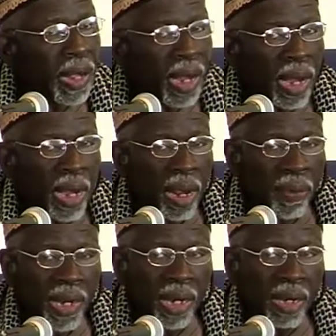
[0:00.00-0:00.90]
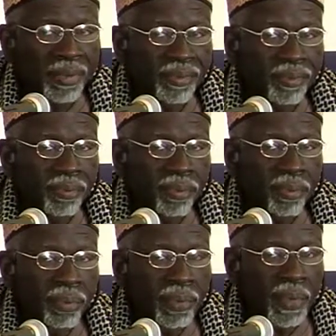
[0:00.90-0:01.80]
an Ahmadi,
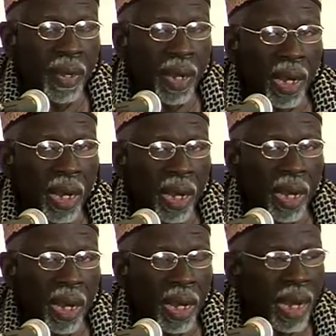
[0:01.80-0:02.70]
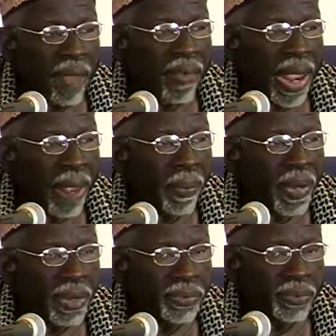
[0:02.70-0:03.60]
and it never
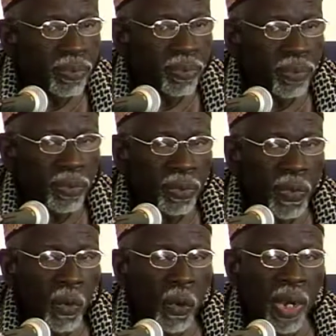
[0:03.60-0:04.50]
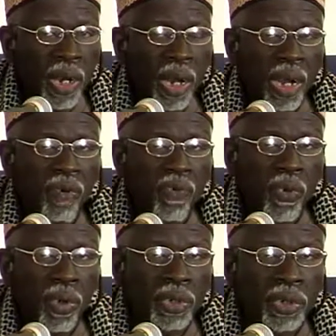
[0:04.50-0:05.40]
happened. We ended in
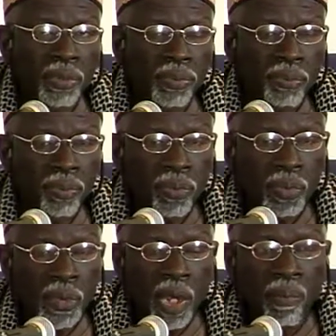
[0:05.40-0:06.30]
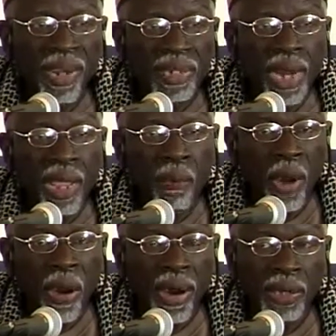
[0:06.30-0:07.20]
divorce. In my second
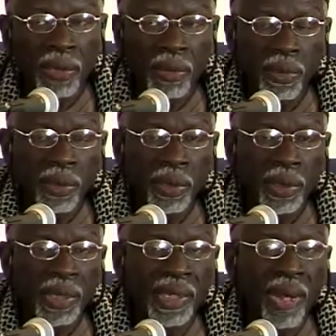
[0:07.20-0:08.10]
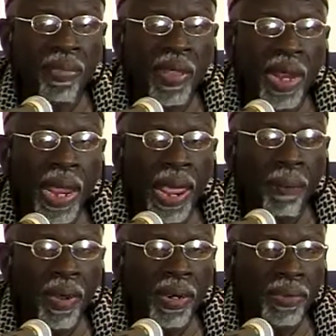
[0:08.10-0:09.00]
marriage, the same thing
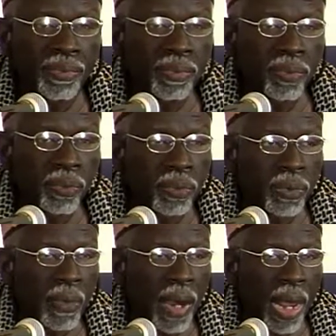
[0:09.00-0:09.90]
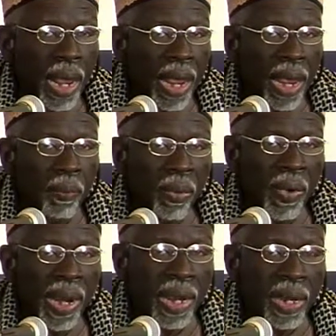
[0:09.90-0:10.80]
happened. I
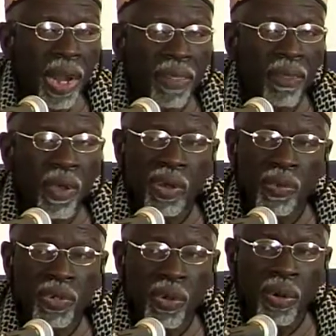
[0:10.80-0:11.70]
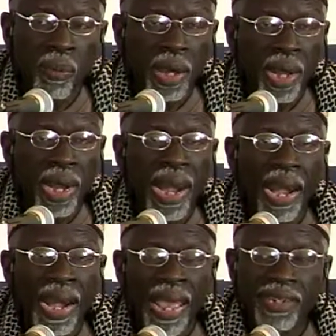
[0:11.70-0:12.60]
prayed and I thought it was going to be, and
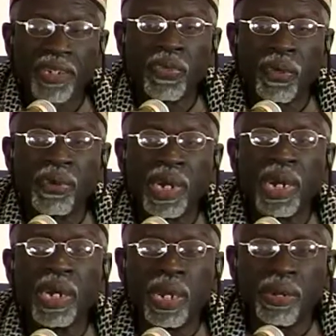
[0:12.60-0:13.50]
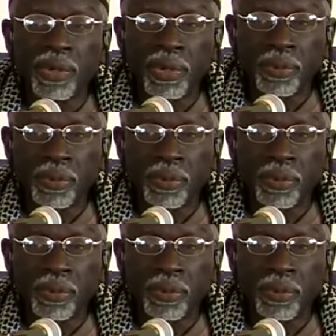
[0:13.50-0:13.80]
it lasted 13 years.